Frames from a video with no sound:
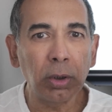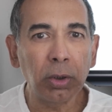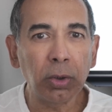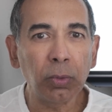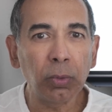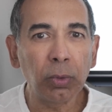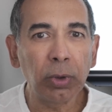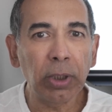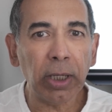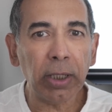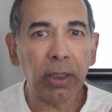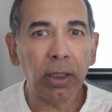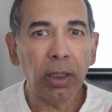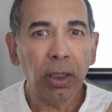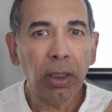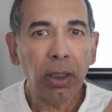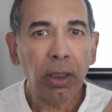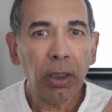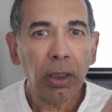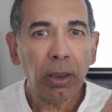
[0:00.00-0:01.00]
to that,
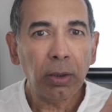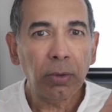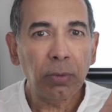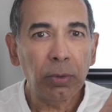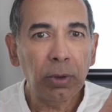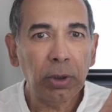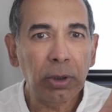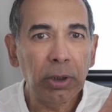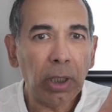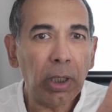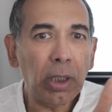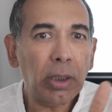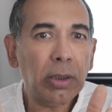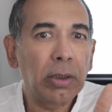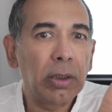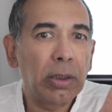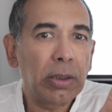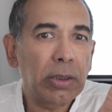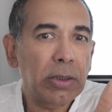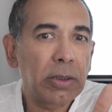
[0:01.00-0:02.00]
to the
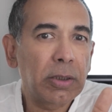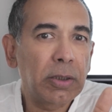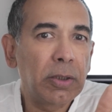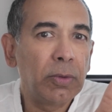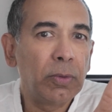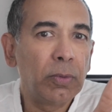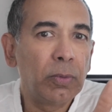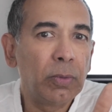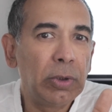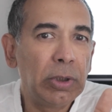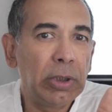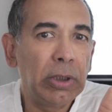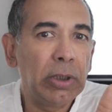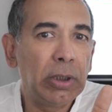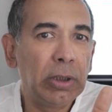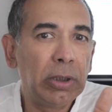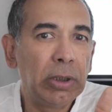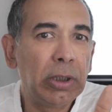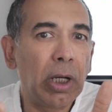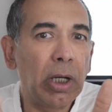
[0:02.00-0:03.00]
darkness, to the
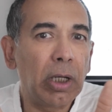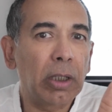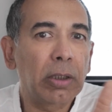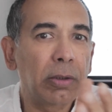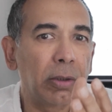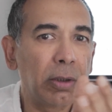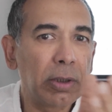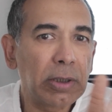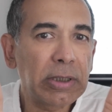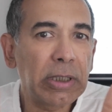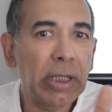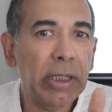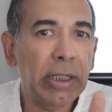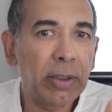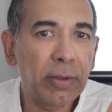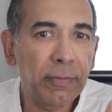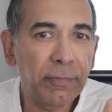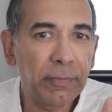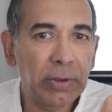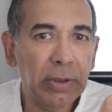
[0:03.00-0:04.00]
darker
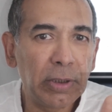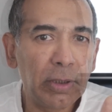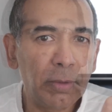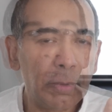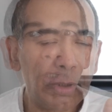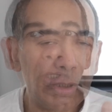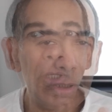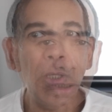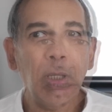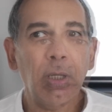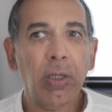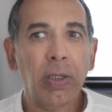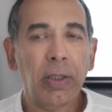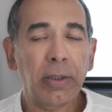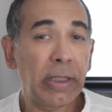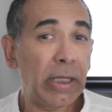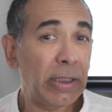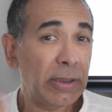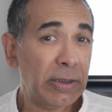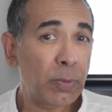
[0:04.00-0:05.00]
side of the image.
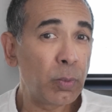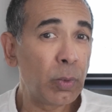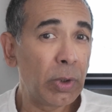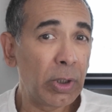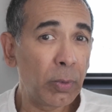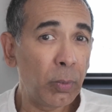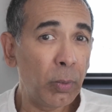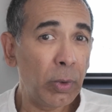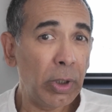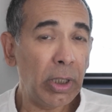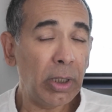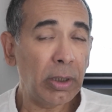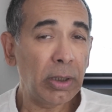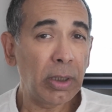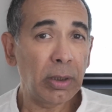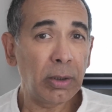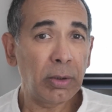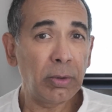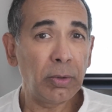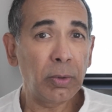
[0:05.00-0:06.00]
That's one way.
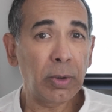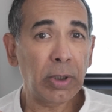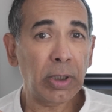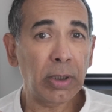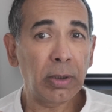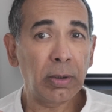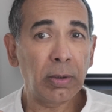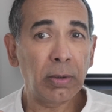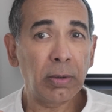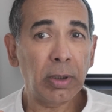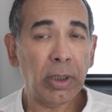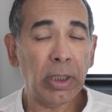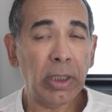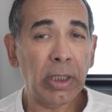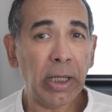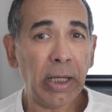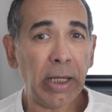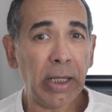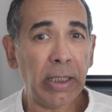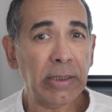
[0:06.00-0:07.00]
Then you can
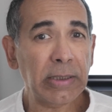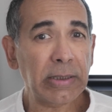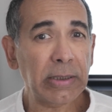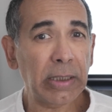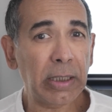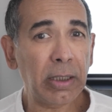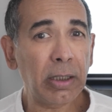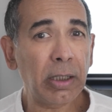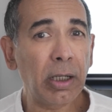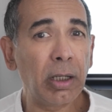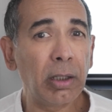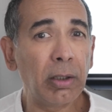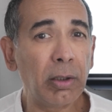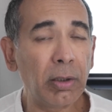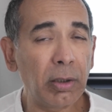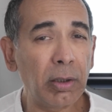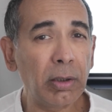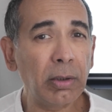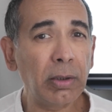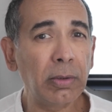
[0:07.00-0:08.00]
enhance a
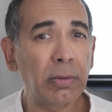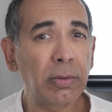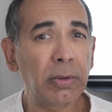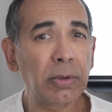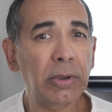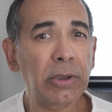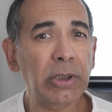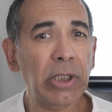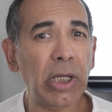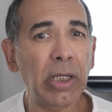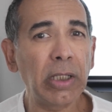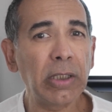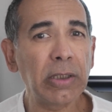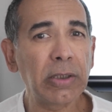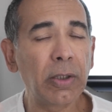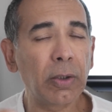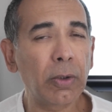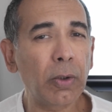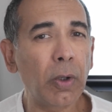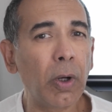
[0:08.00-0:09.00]
color, change
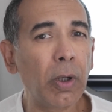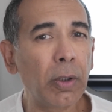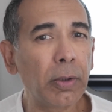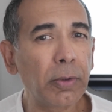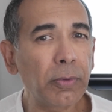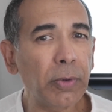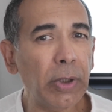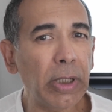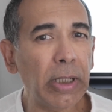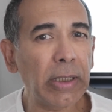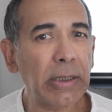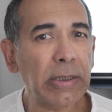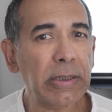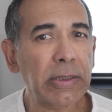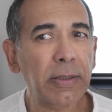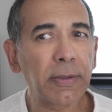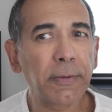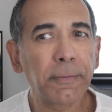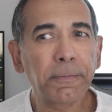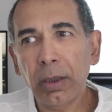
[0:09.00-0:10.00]
the
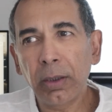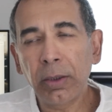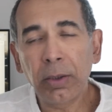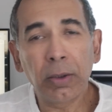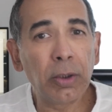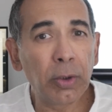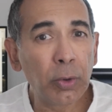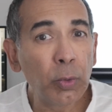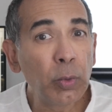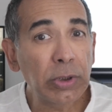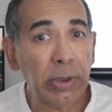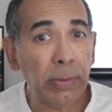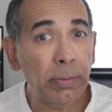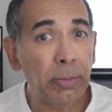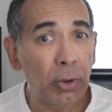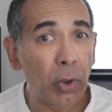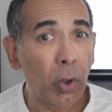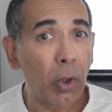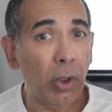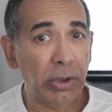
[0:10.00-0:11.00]
contrast, do
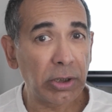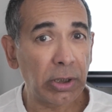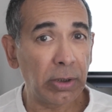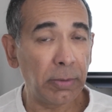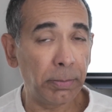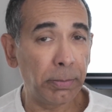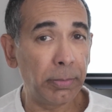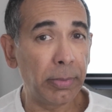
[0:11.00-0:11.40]
some dodge and